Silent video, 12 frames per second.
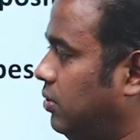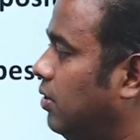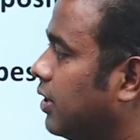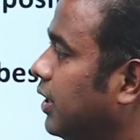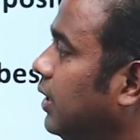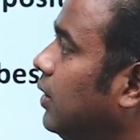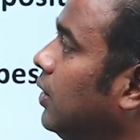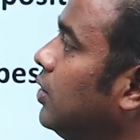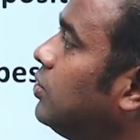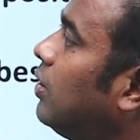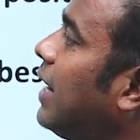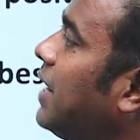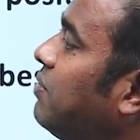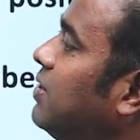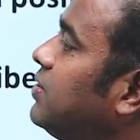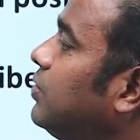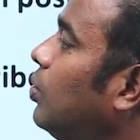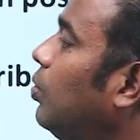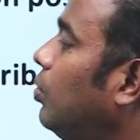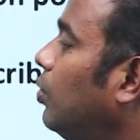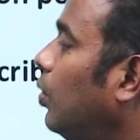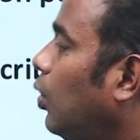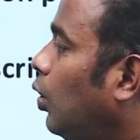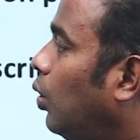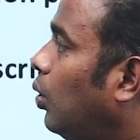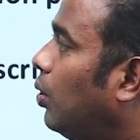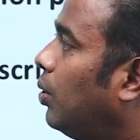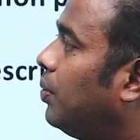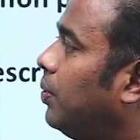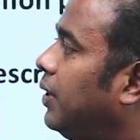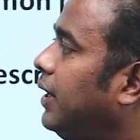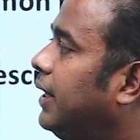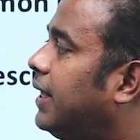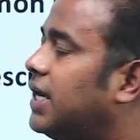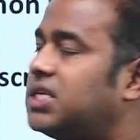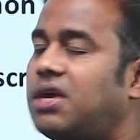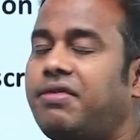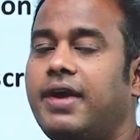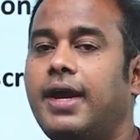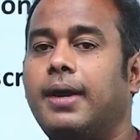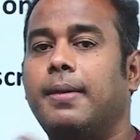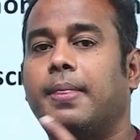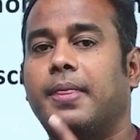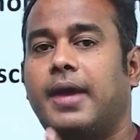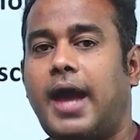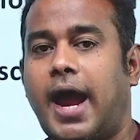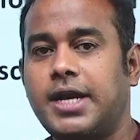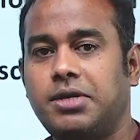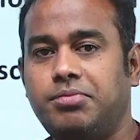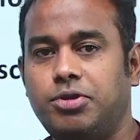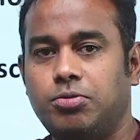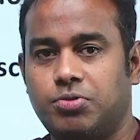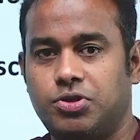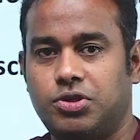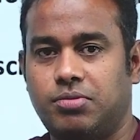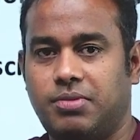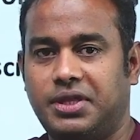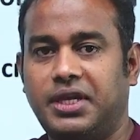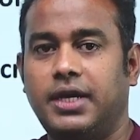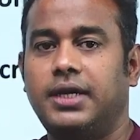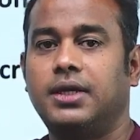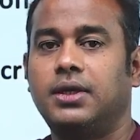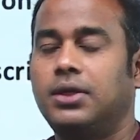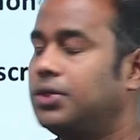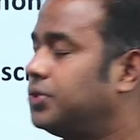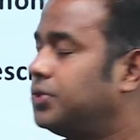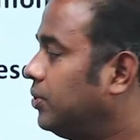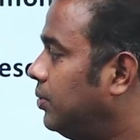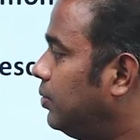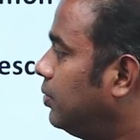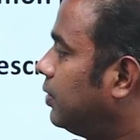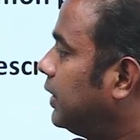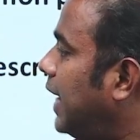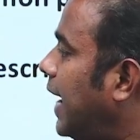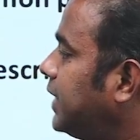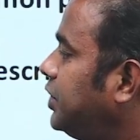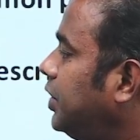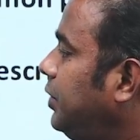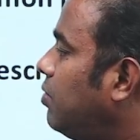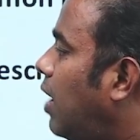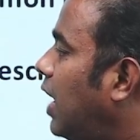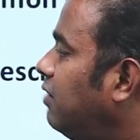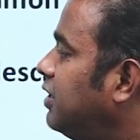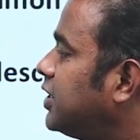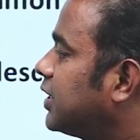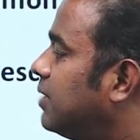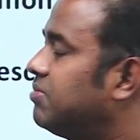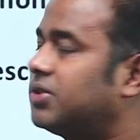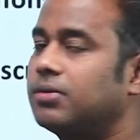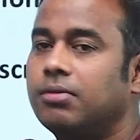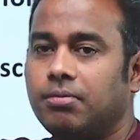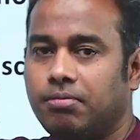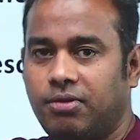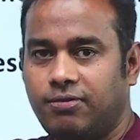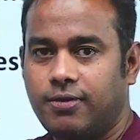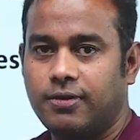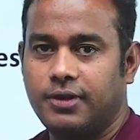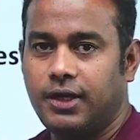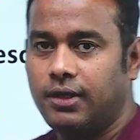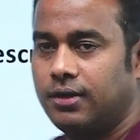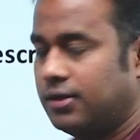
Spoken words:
Okay, so likewise, so in case of a attributive position method, so the adjective always comes before the